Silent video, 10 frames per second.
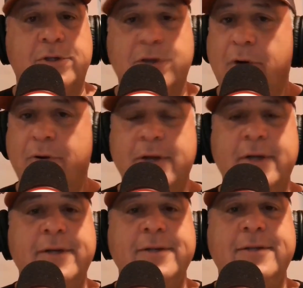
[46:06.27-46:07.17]
So
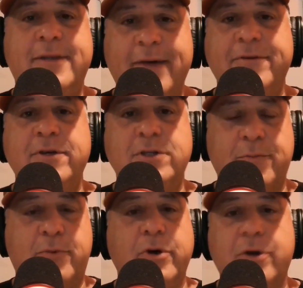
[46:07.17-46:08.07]
definitely
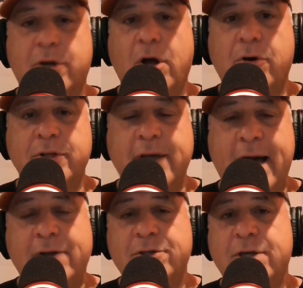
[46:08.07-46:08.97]
support your local
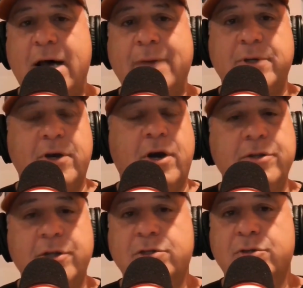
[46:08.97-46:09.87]
tackle shops and your
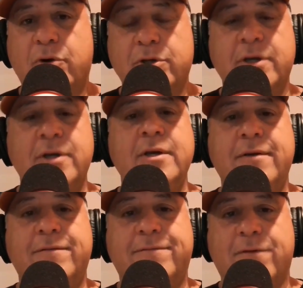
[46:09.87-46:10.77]
hunting stores
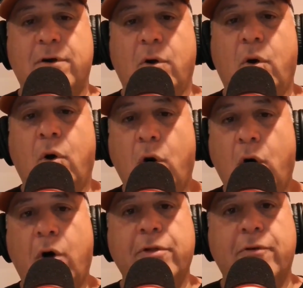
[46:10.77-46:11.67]
for
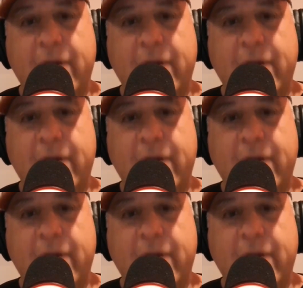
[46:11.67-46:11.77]
all the